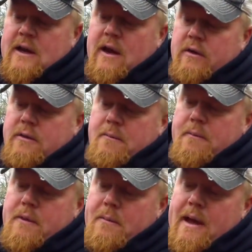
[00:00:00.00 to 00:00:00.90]
and out
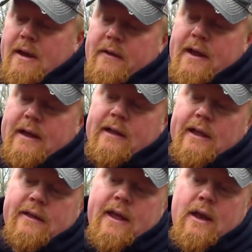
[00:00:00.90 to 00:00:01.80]
the back of the head
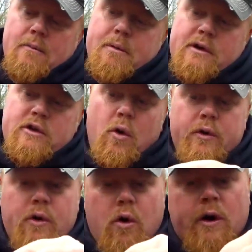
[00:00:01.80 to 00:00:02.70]
like that. But don't